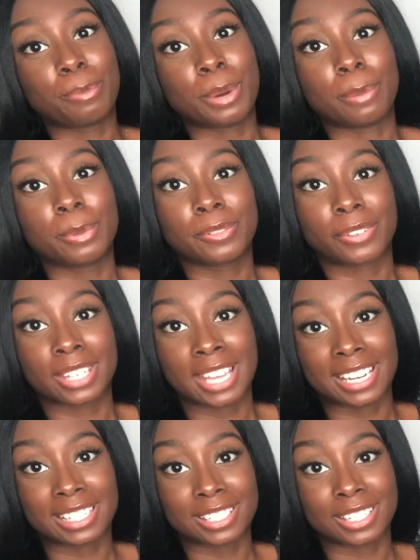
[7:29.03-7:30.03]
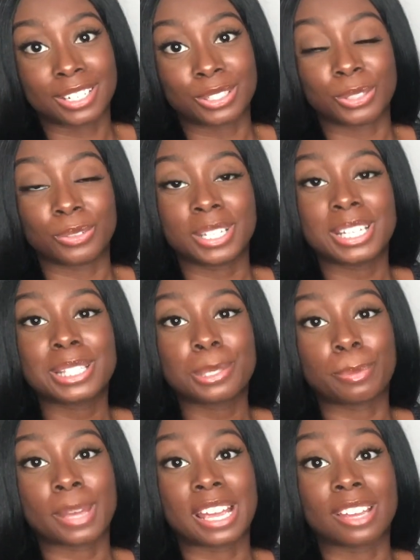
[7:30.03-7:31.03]
publication, you need to
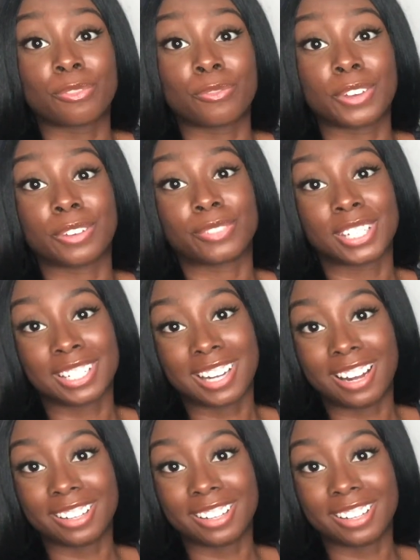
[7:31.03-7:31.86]
pay $50.